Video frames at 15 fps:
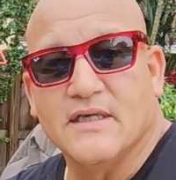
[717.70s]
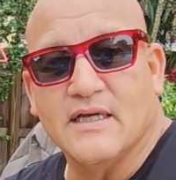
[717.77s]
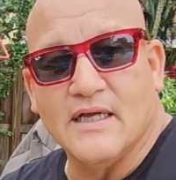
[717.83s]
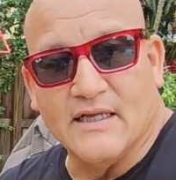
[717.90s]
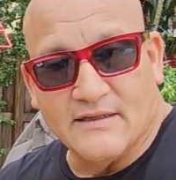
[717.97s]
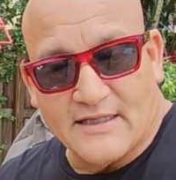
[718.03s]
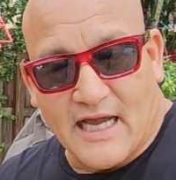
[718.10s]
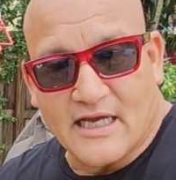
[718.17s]

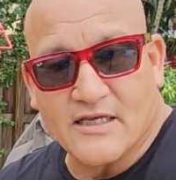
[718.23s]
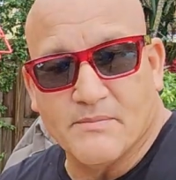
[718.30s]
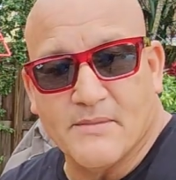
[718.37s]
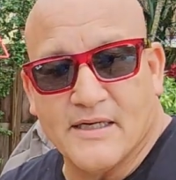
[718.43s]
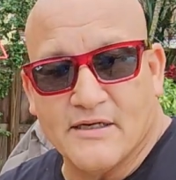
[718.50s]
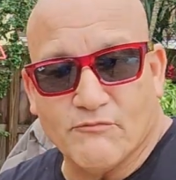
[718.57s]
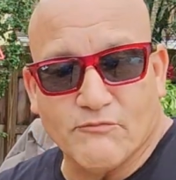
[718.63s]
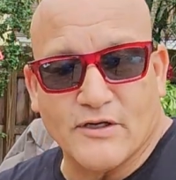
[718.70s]
And
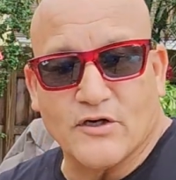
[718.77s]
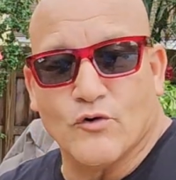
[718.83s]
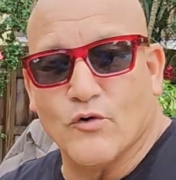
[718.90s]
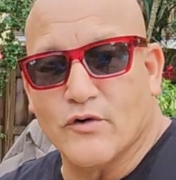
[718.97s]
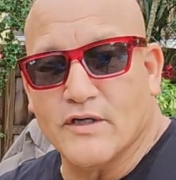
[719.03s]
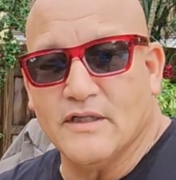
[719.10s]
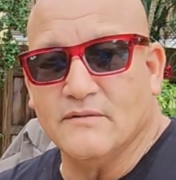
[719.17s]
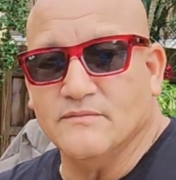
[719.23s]
document it,
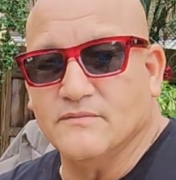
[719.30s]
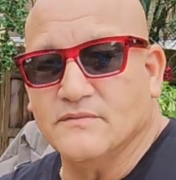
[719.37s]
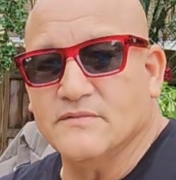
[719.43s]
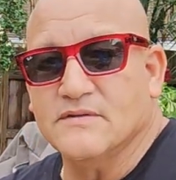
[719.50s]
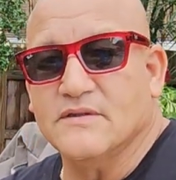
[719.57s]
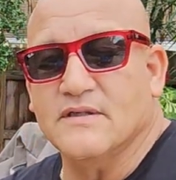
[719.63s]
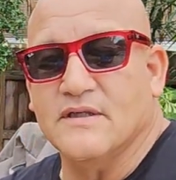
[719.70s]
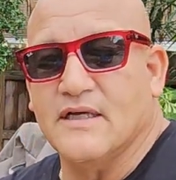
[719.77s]
record it,
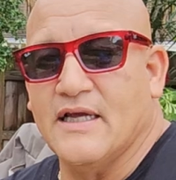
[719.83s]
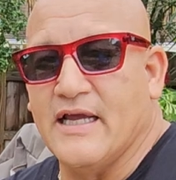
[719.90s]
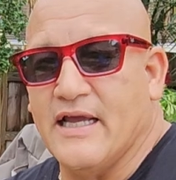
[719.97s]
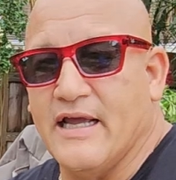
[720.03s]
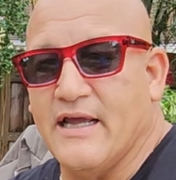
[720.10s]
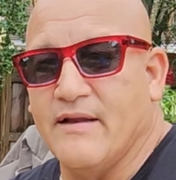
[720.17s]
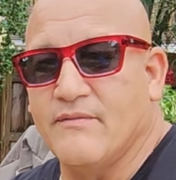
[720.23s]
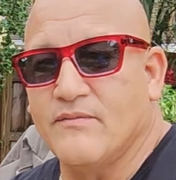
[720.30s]

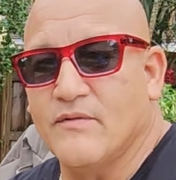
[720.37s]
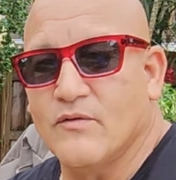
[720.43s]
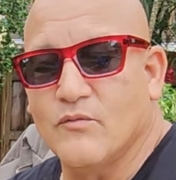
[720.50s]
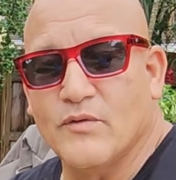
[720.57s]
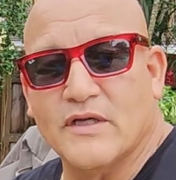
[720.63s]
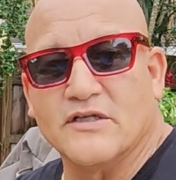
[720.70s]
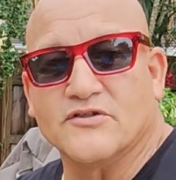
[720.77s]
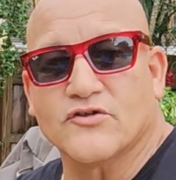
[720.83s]
and we
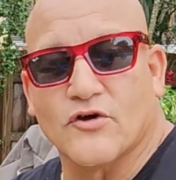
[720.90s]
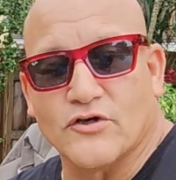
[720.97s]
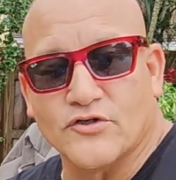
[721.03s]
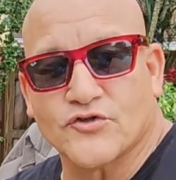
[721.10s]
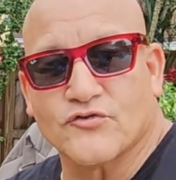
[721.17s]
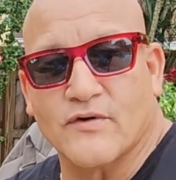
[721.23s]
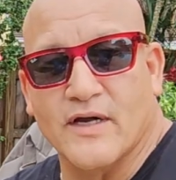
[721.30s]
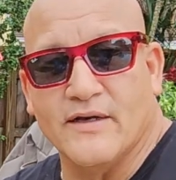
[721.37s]
can start a
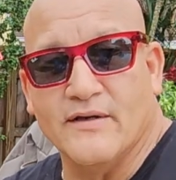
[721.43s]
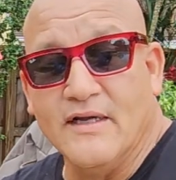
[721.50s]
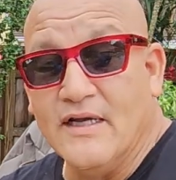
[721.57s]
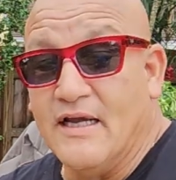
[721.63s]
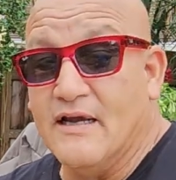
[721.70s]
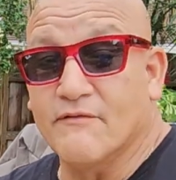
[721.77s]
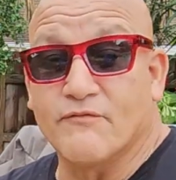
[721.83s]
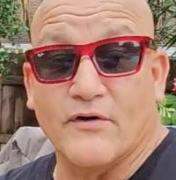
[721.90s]
trend.
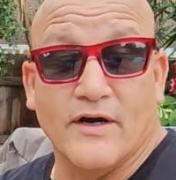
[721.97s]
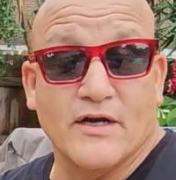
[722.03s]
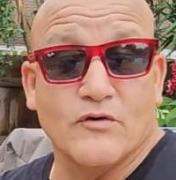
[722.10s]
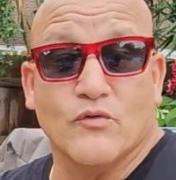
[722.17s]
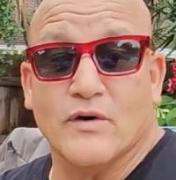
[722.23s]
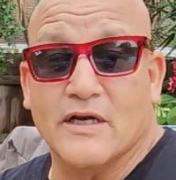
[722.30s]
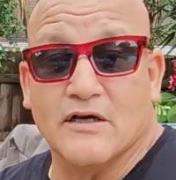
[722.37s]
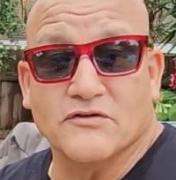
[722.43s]
And for
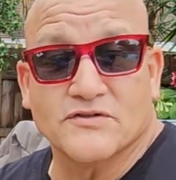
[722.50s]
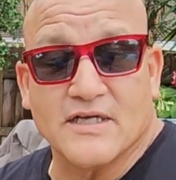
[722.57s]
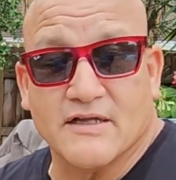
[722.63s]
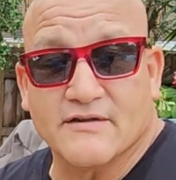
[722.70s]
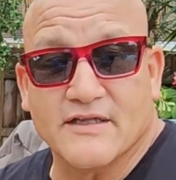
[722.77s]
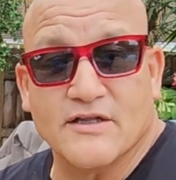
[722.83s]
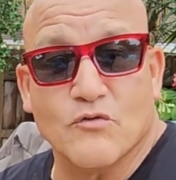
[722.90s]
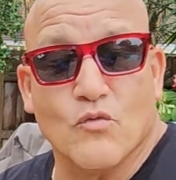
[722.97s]
anyone else out
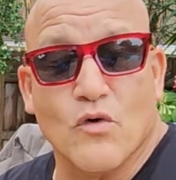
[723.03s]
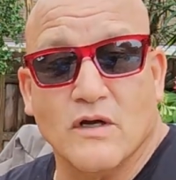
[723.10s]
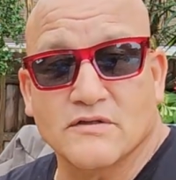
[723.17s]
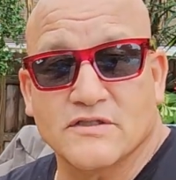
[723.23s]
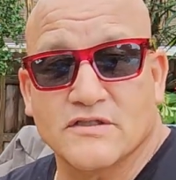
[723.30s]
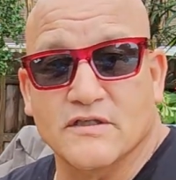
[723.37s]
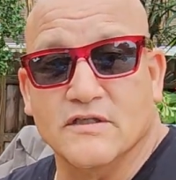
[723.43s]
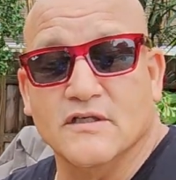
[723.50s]
there that wants
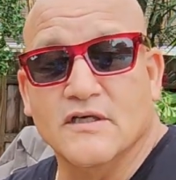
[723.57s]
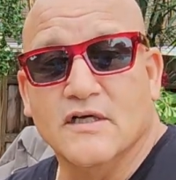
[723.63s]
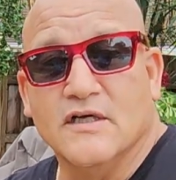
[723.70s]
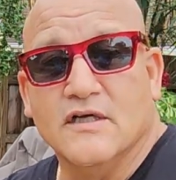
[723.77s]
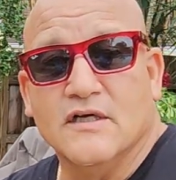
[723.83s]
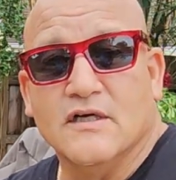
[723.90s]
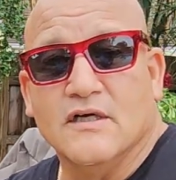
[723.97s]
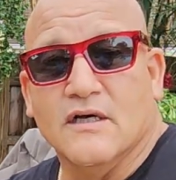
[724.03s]
to
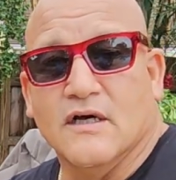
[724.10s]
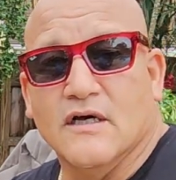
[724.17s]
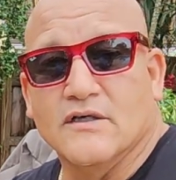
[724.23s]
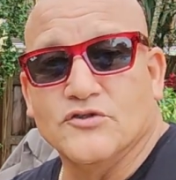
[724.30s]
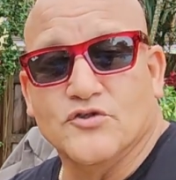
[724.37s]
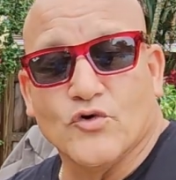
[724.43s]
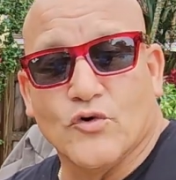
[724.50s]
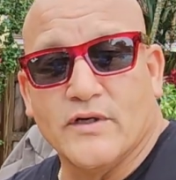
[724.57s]

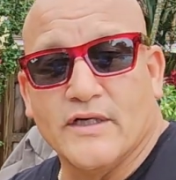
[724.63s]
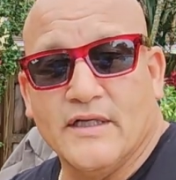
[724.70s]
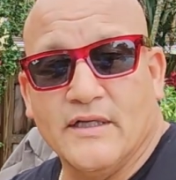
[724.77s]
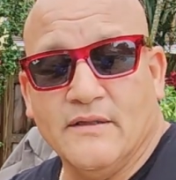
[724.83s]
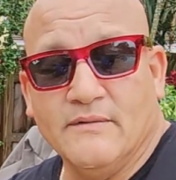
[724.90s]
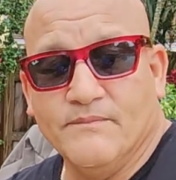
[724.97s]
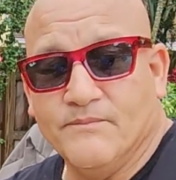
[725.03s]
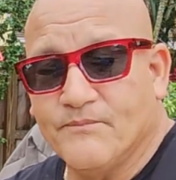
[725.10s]
join in,